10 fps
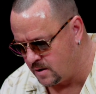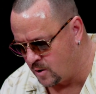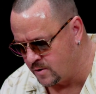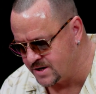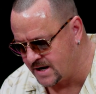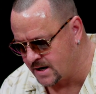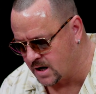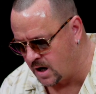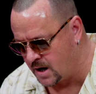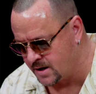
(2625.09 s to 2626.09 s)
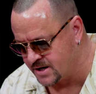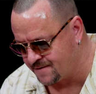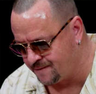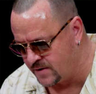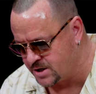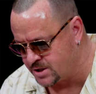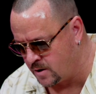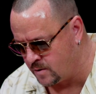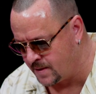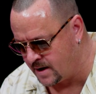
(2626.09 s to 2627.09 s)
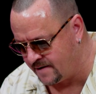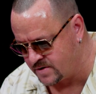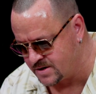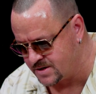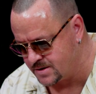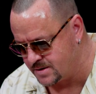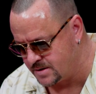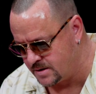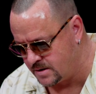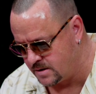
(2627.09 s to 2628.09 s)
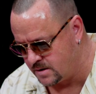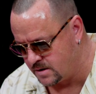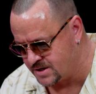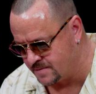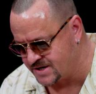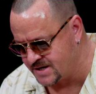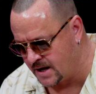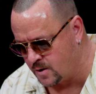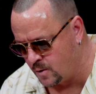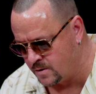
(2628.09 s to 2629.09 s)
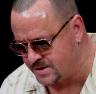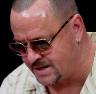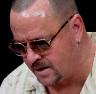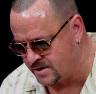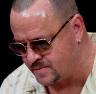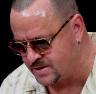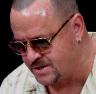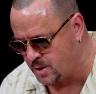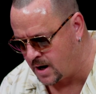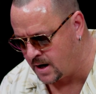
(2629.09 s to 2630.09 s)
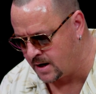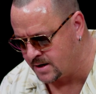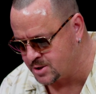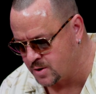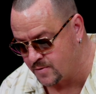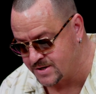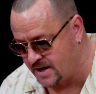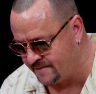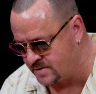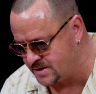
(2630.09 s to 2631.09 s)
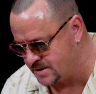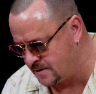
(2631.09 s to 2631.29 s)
Or is that gluttonous freak show in the heavens some snake oil salesman's try at 777s?